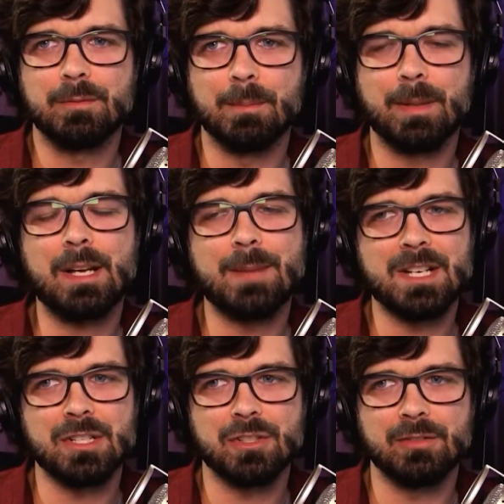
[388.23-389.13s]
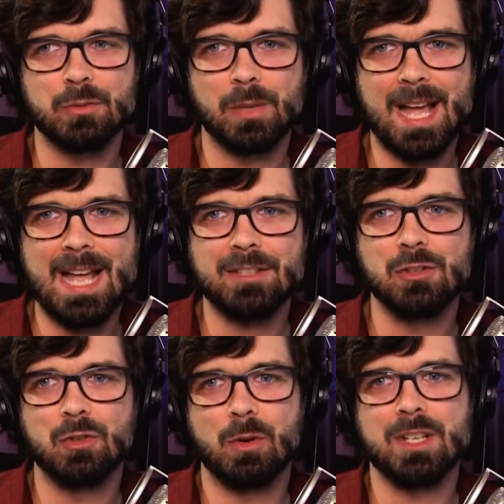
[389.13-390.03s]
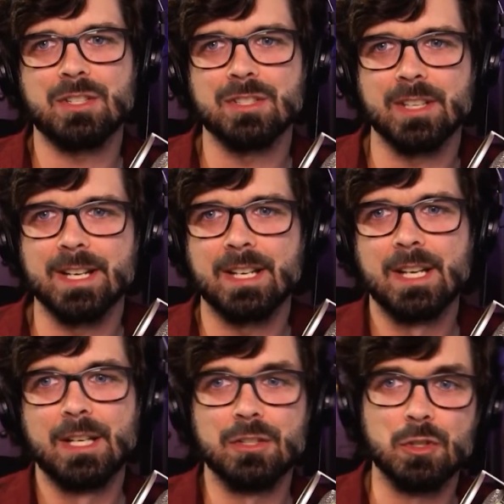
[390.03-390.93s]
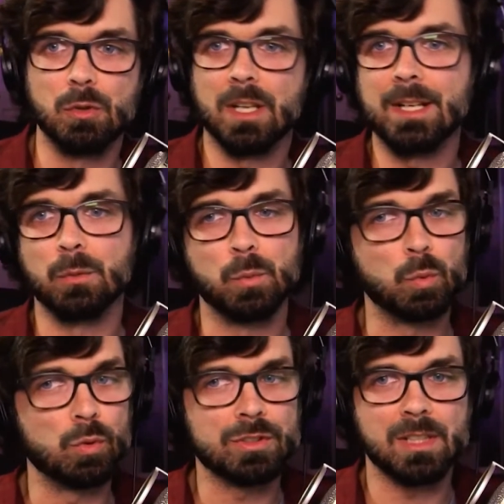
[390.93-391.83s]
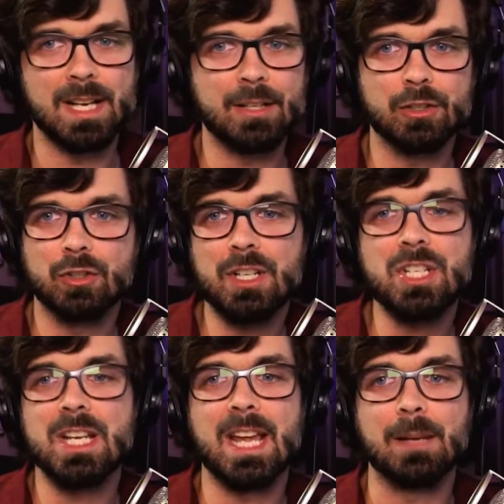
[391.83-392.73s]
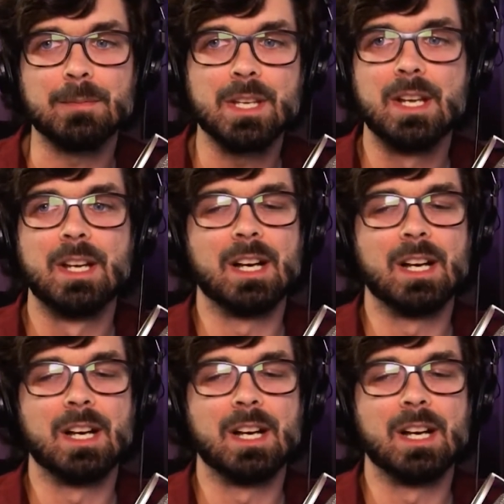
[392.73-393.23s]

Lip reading: the player matching service will ask you questions like, do you like rules light or crunchy games?